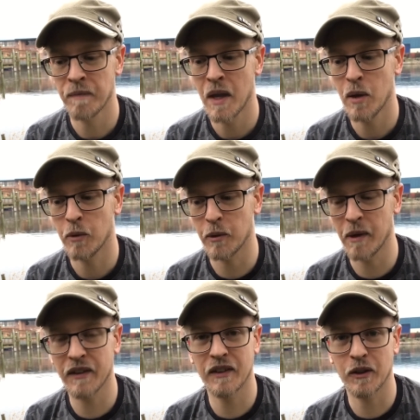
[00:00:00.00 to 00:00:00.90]
But the
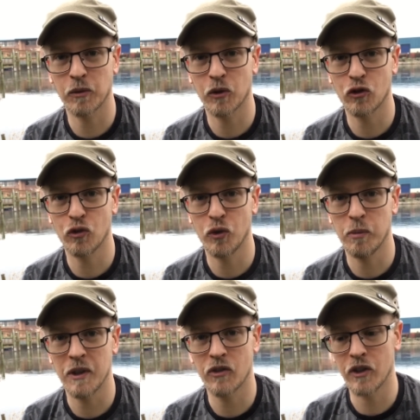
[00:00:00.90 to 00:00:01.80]
method that I'm going to show you
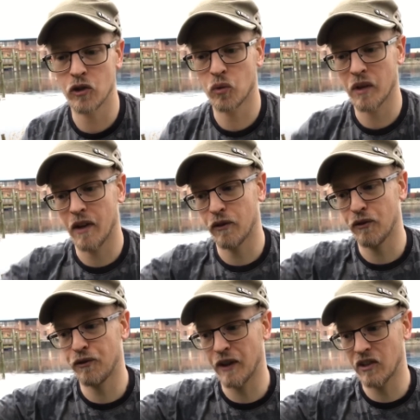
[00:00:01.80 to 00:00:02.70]
means that you don't have a
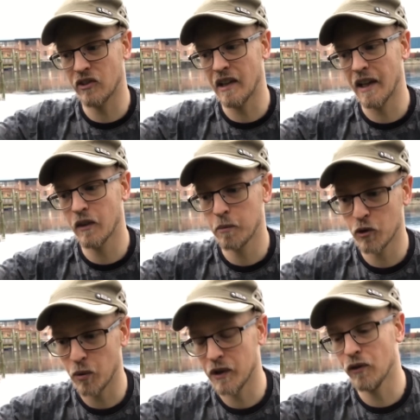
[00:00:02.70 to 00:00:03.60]
fixed length
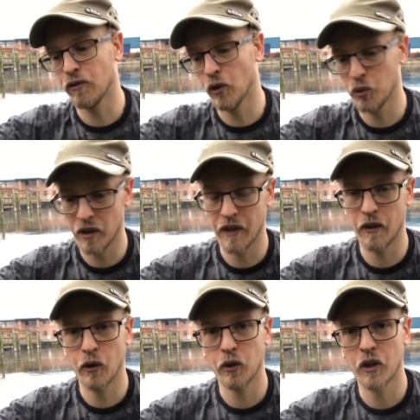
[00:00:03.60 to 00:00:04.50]
between the float and the
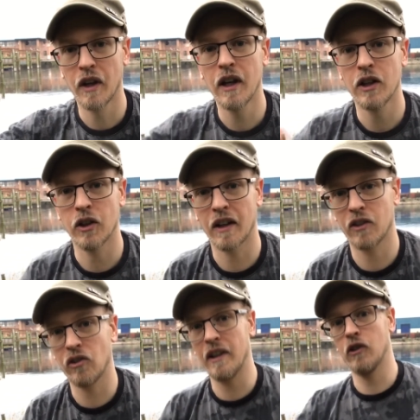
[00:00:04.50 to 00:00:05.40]
hook. You can
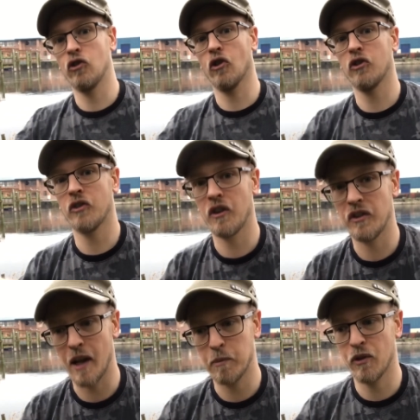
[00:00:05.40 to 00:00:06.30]
actually adjust the
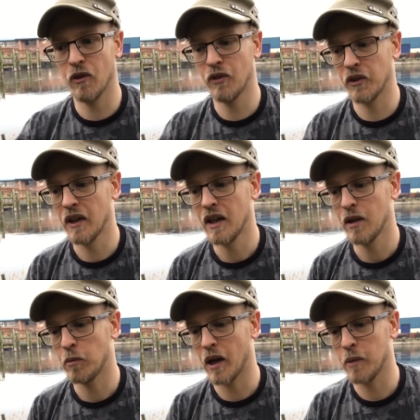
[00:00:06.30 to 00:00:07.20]
depth of it
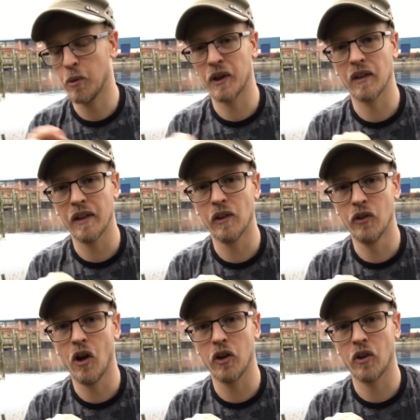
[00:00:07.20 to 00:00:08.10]
by putting a little
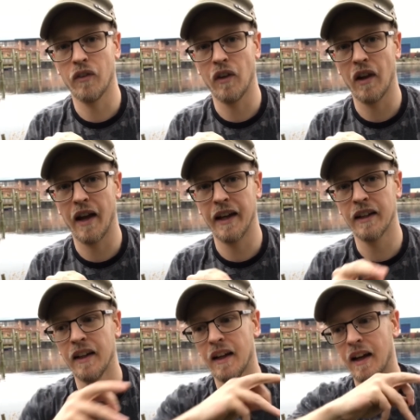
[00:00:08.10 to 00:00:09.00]
knot on the line
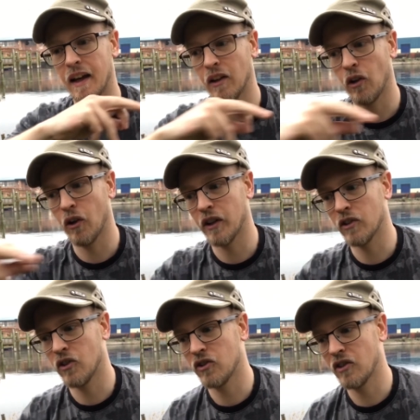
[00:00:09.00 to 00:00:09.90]
and allowing it to
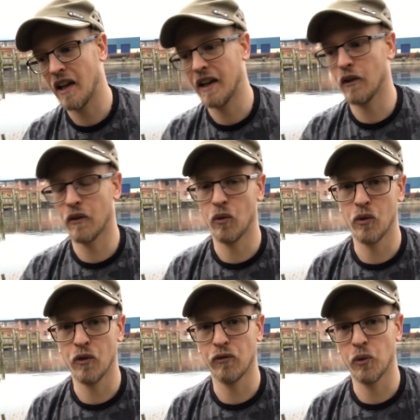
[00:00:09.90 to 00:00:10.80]
slide through the
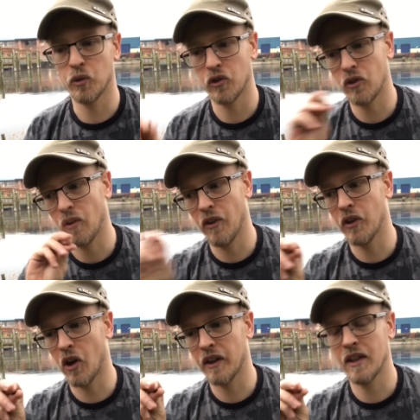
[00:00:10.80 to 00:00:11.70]
float until the
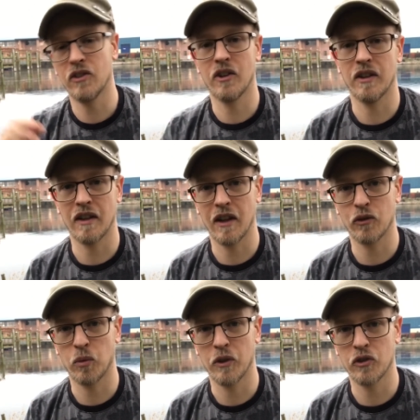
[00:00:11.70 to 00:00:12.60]
knot hits it, and that's
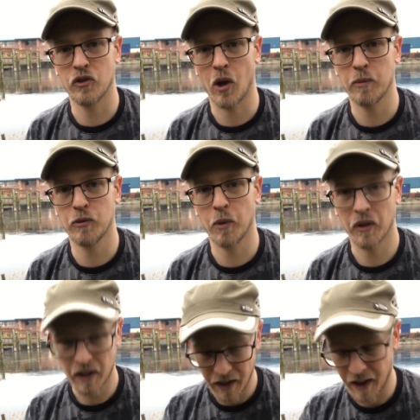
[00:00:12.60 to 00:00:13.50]
where it stops. But
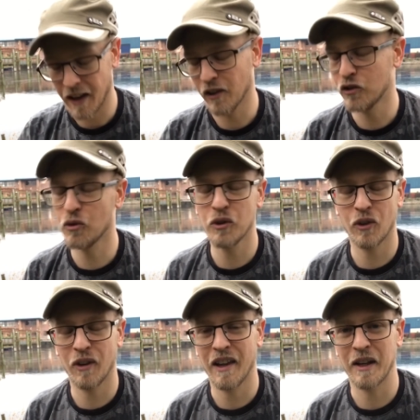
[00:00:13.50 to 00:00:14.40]
I'll show you all
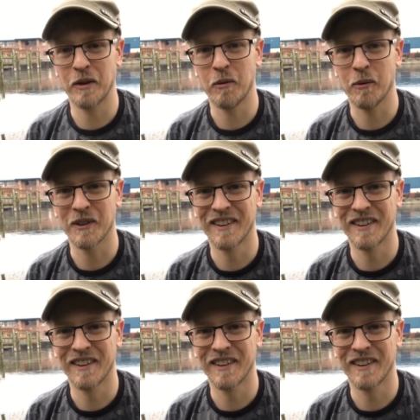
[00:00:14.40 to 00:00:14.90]
that in a moment.